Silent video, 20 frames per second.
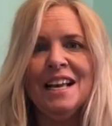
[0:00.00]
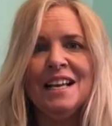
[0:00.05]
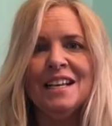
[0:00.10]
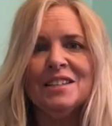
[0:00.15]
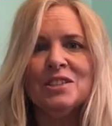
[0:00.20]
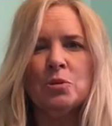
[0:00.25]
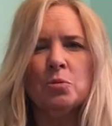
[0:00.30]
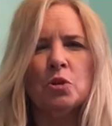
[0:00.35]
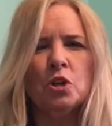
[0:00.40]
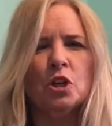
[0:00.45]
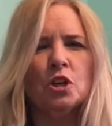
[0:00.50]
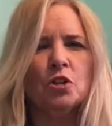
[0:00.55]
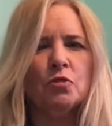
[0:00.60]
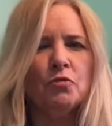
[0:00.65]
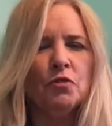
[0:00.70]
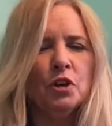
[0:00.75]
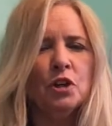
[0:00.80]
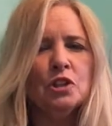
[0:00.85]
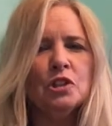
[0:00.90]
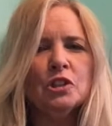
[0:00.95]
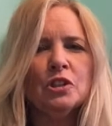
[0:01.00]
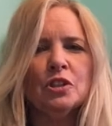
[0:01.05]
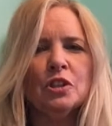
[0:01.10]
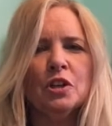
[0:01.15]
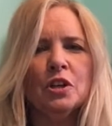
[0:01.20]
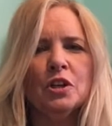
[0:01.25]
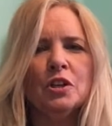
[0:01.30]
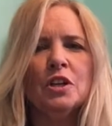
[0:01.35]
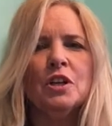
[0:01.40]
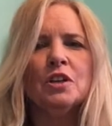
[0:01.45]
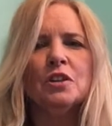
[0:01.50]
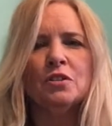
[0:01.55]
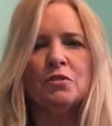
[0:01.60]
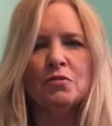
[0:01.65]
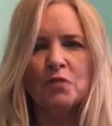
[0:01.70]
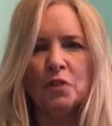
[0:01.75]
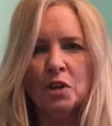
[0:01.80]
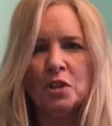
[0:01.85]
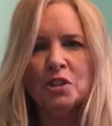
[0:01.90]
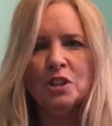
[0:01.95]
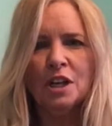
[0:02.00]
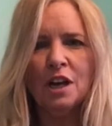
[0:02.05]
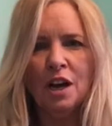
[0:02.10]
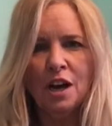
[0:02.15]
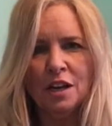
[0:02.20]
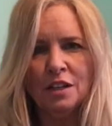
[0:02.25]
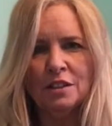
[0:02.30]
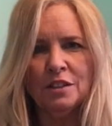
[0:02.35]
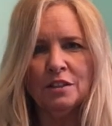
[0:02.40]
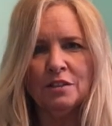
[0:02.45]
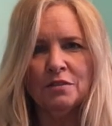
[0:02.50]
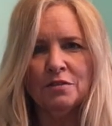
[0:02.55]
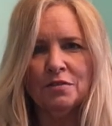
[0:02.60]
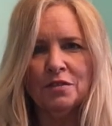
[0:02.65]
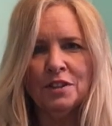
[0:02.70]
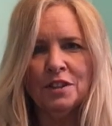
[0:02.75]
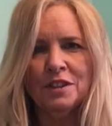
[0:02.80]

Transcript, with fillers: So we're going to first learn the first octave,